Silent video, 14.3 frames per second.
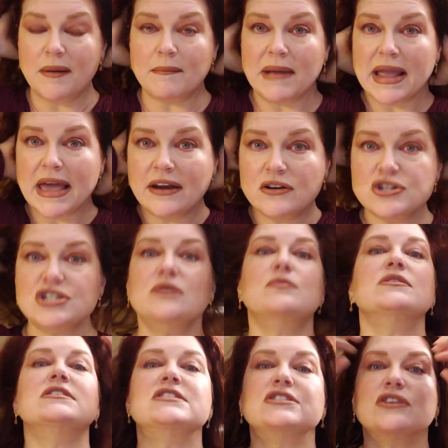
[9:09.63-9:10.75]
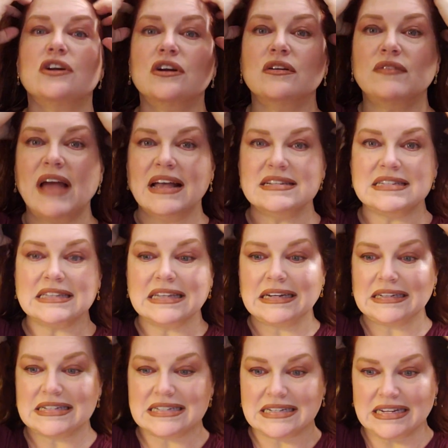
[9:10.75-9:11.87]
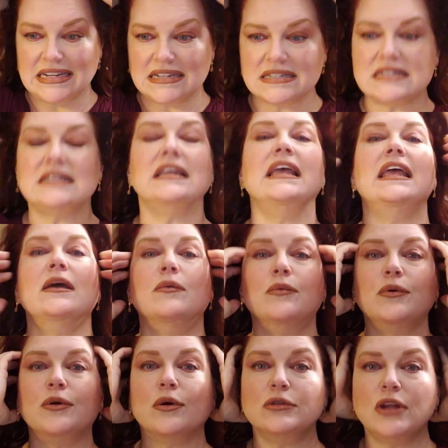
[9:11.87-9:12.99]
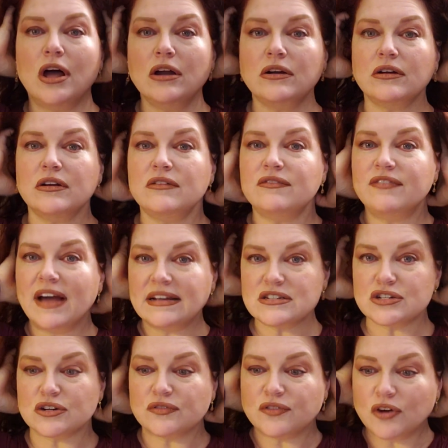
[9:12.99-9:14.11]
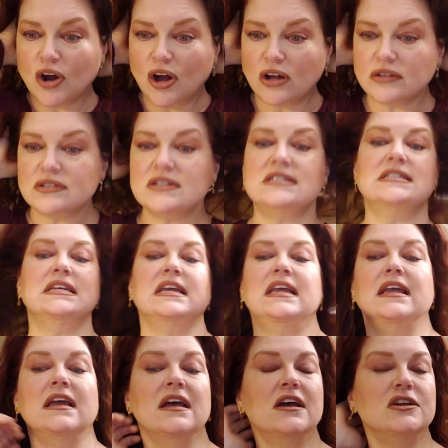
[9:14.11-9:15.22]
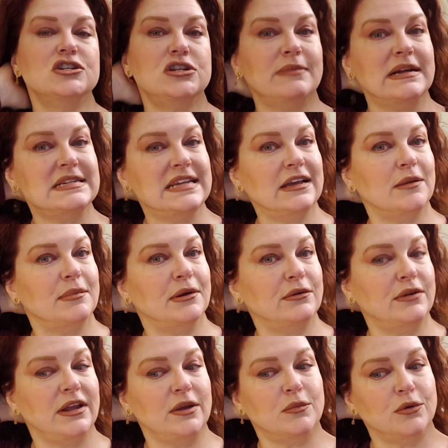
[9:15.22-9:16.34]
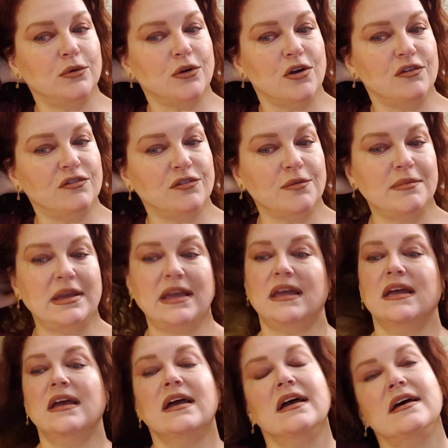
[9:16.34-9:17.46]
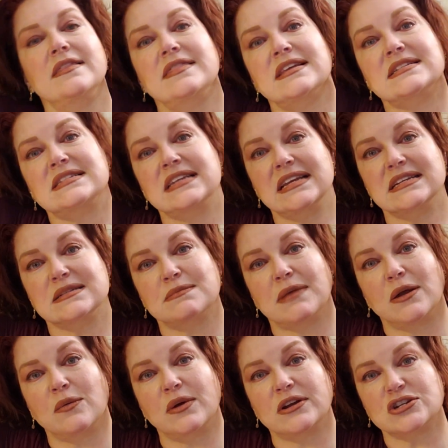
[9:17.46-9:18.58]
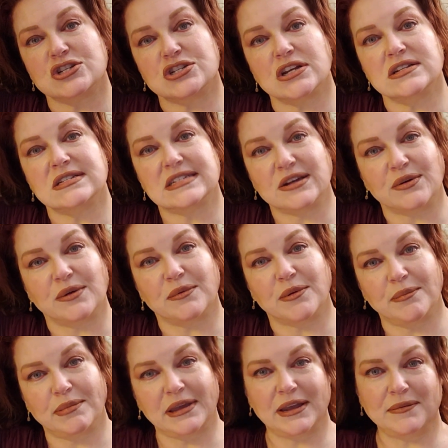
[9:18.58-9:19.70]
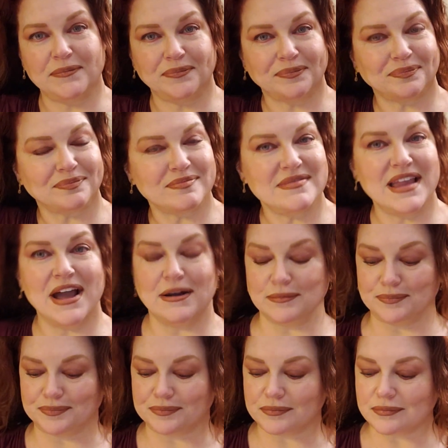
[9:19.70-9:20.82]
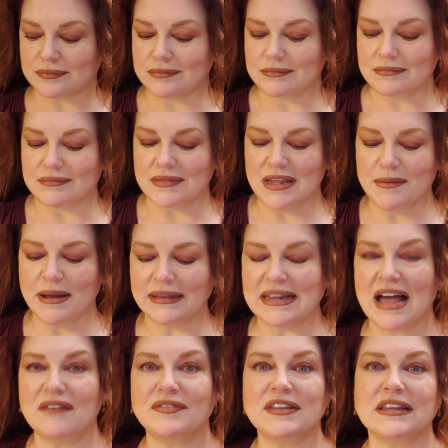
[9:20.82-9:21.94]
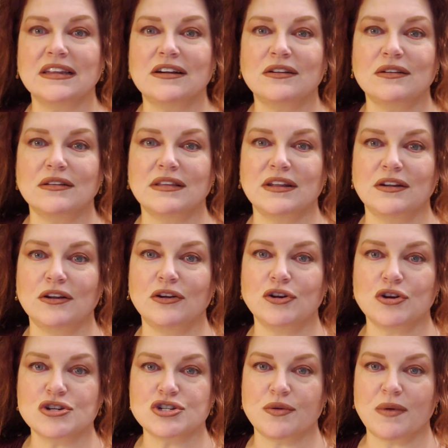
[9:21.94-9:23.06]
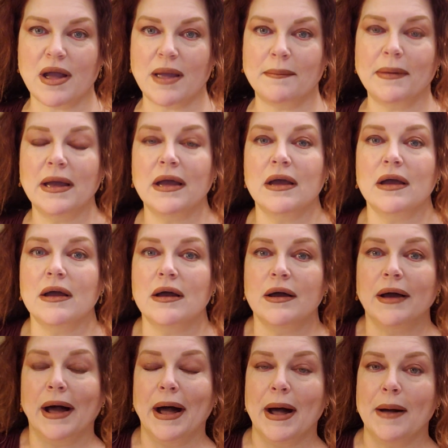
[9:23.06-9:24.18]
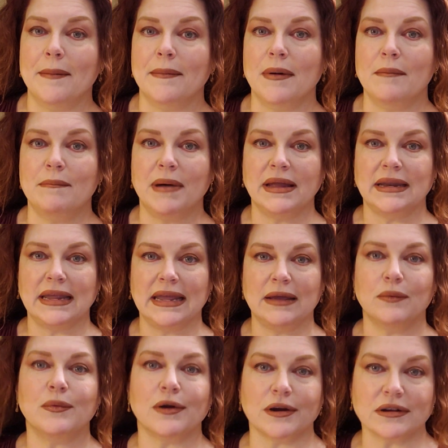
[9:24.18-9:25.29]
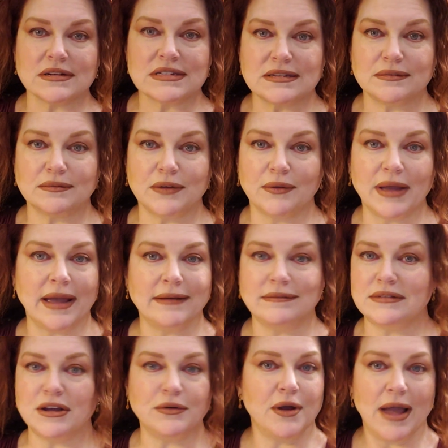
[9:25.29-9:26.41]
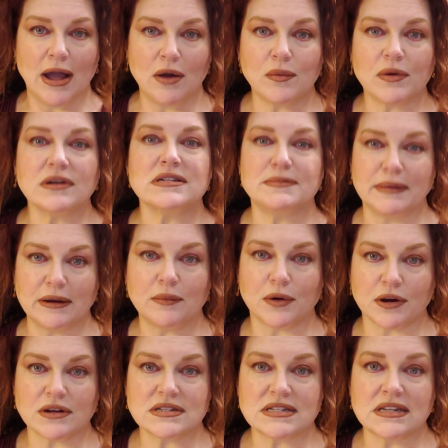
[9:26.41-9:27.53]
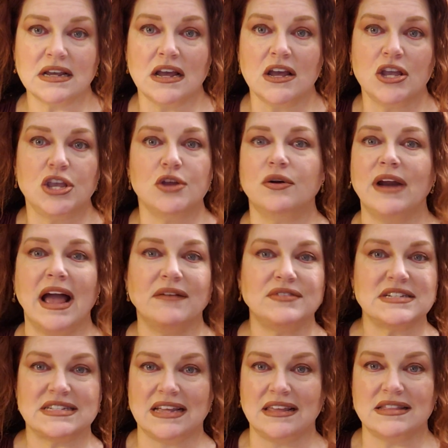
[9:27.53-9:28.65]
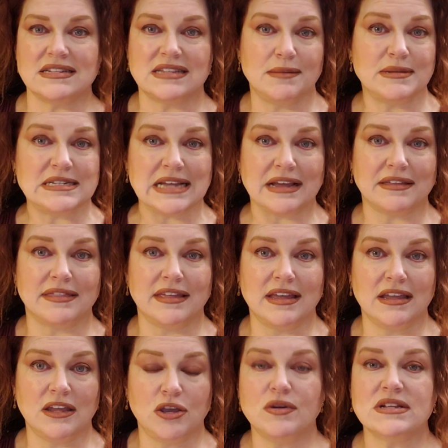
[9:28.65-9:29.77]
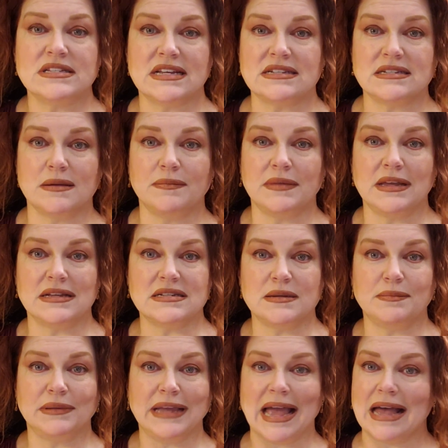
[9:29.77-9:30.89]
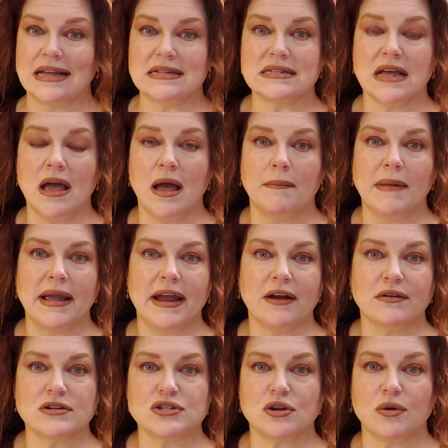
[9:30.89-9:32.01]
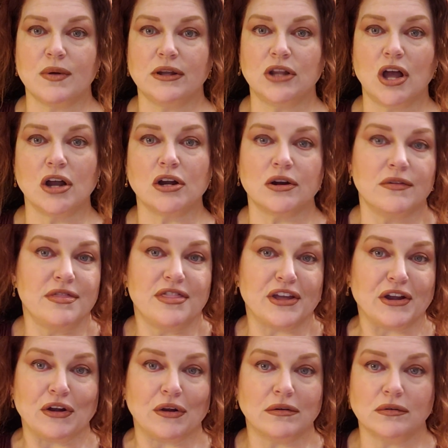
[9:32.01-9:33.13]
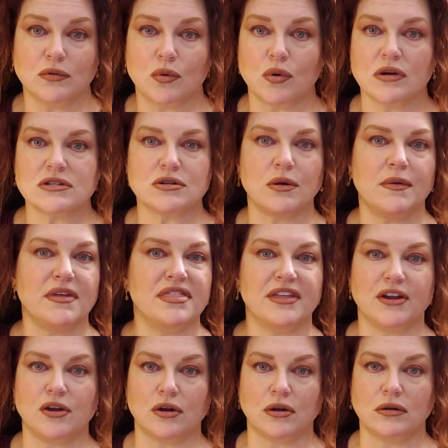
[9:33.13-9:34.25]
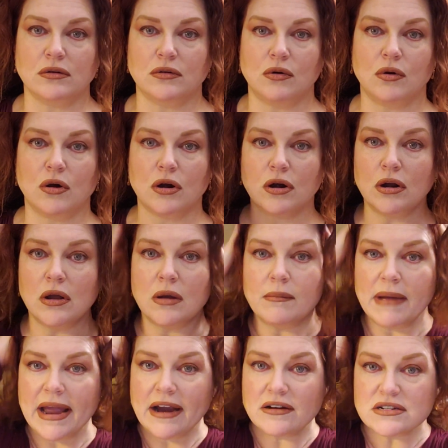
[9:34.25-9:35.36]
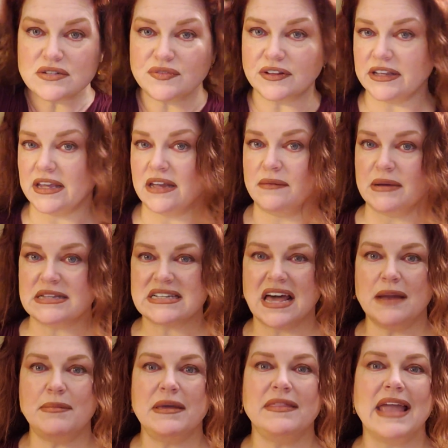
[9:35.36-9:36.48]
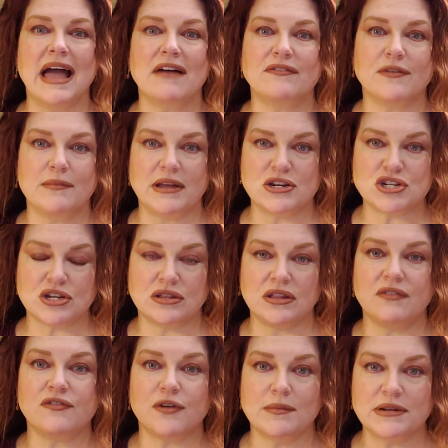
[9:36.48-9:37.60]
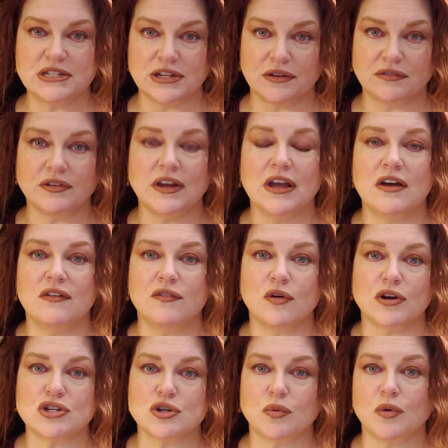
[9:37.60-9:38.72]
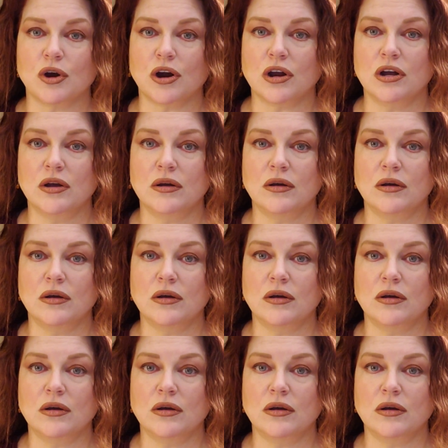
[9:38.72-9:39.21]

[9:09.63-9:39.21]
My energy will serve as little seeds. It will grow longer and faster for all to see. To my tailbone it will grow for me. This is my wish, so it will be. Now, you might laugh at the little nursery rhyme, but it works, okay? Don't know how it works, but it works. You don't have to say the same exact thing. You can say something as simply as, my hair is growing longer and thicker, or it's growing thicker, or my hair is filling in, but it's got to be in the affirmation, the affirmative, for it to work.